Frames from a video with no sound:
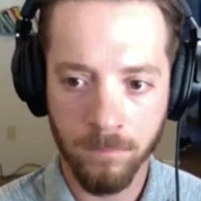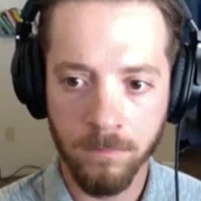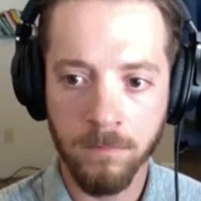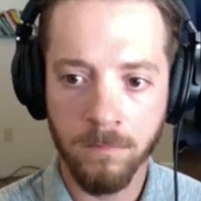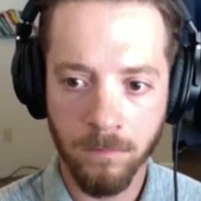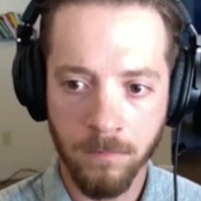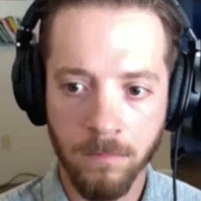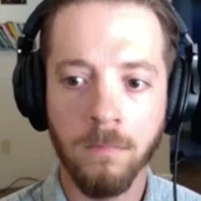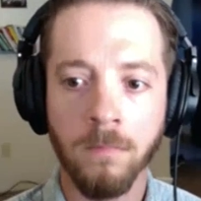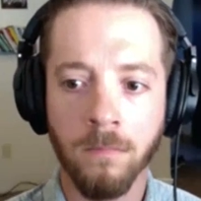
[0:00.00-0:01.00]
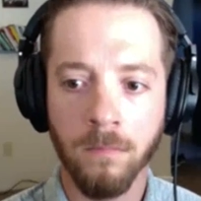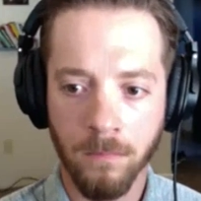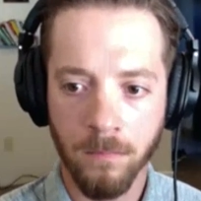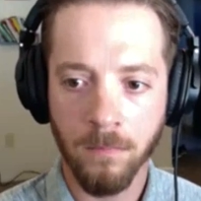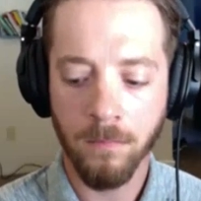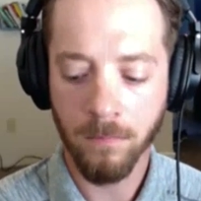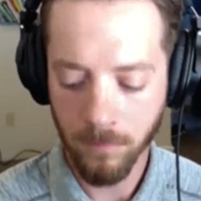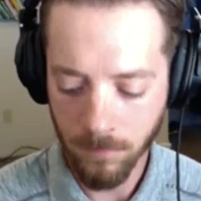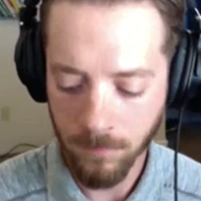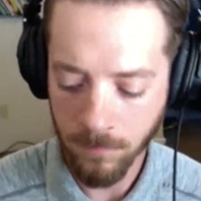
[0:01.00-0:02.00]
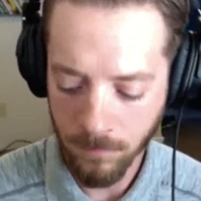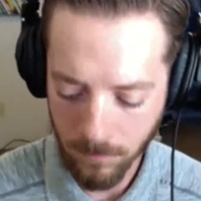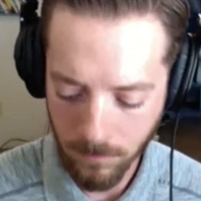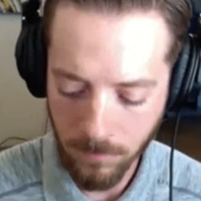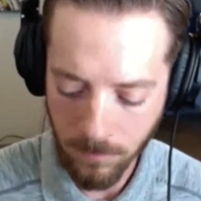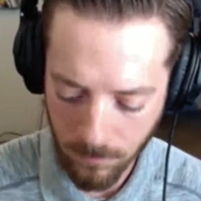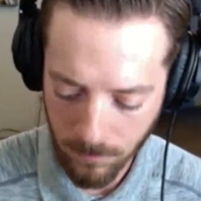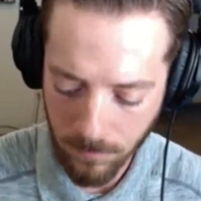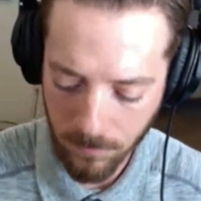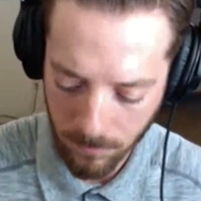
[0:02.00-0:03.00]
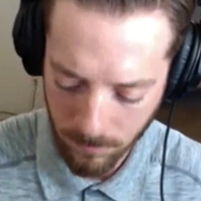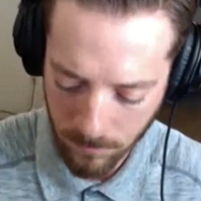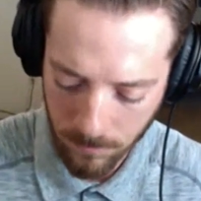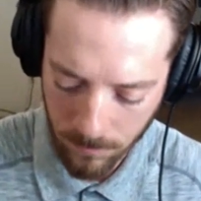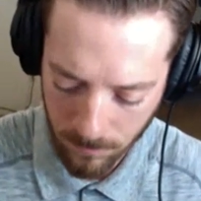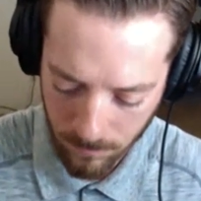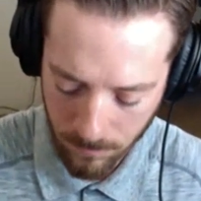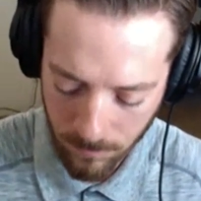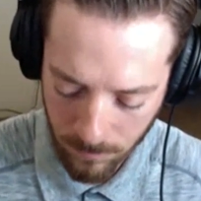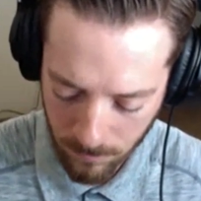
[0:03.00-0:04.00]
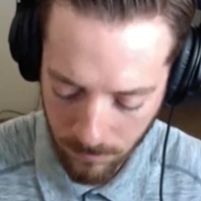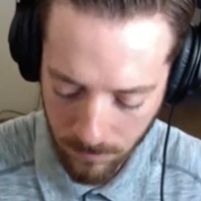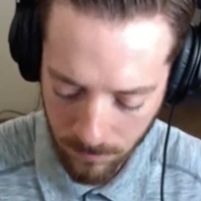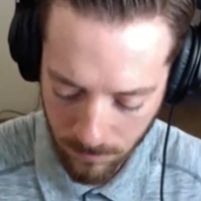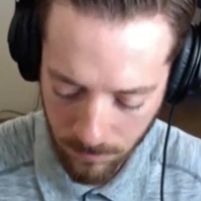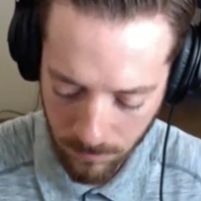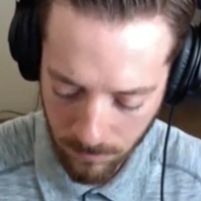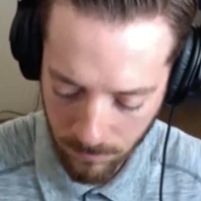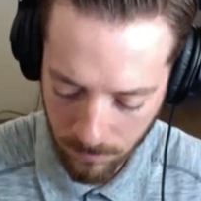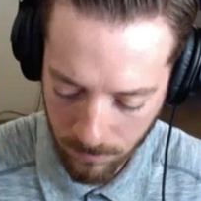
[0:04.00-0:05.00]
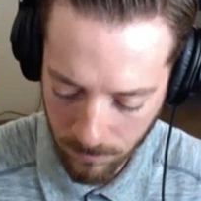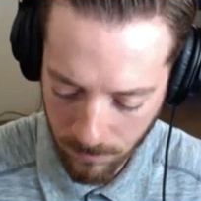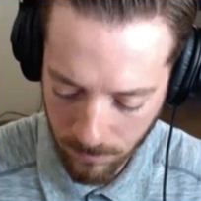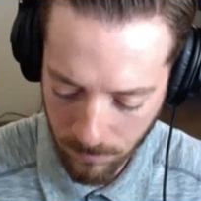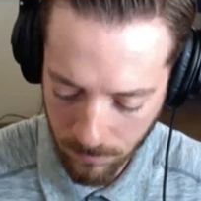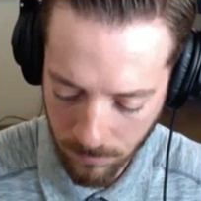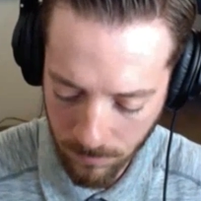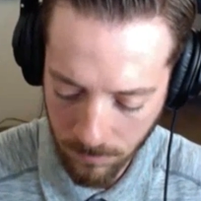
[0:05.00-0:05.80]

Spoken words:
[no speech]